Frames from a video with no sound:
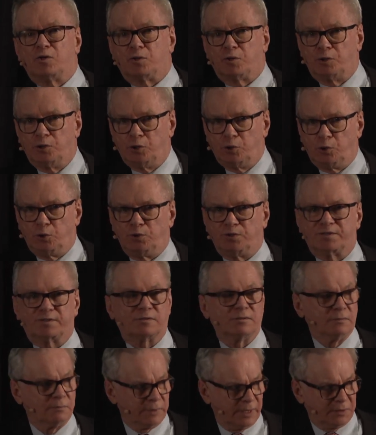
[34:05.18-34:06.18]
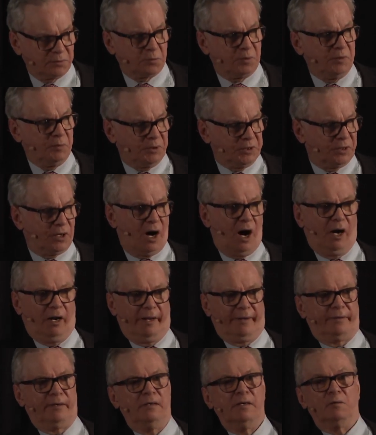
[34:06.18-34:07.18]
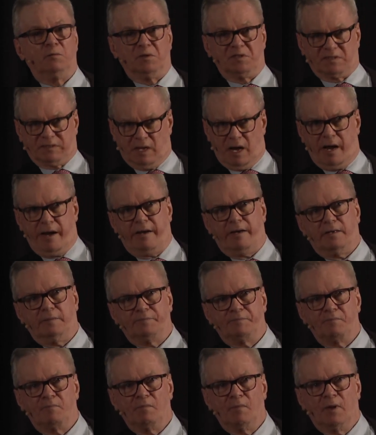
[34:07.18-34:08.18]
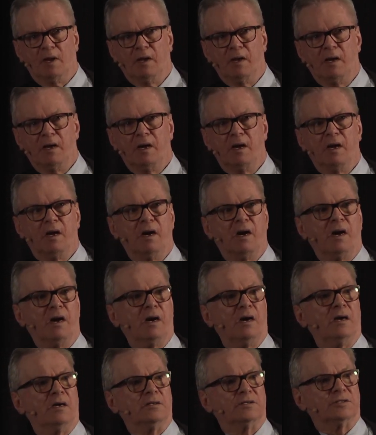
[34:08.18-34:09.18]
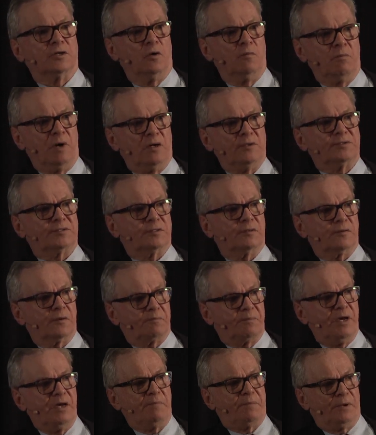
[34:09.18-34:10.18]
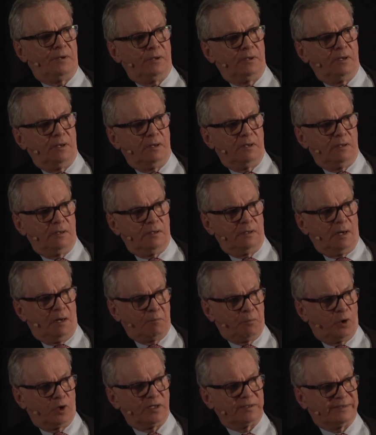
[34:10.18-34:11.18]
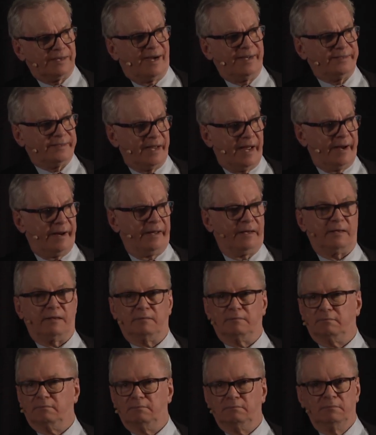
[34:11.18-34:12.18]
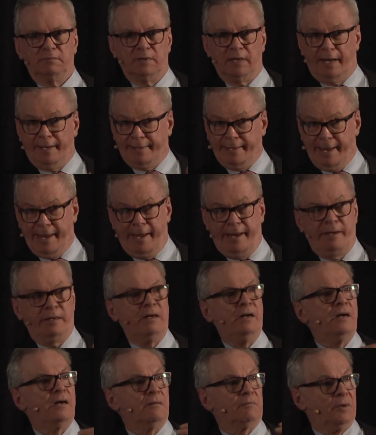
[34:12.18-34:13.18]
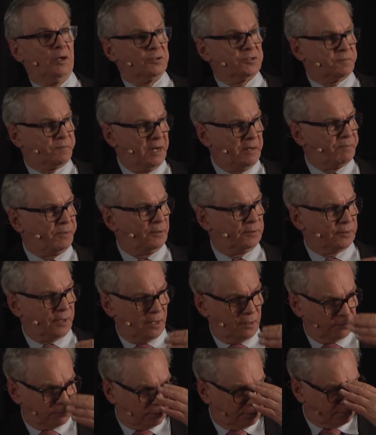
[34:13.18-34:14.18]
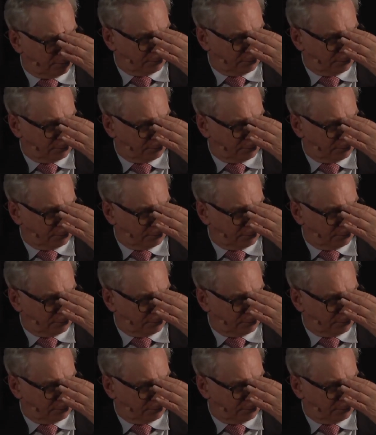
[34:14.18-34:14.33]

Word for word: cruise, as we would call it, was like. So most of the people aboard Titanic, again, most people don't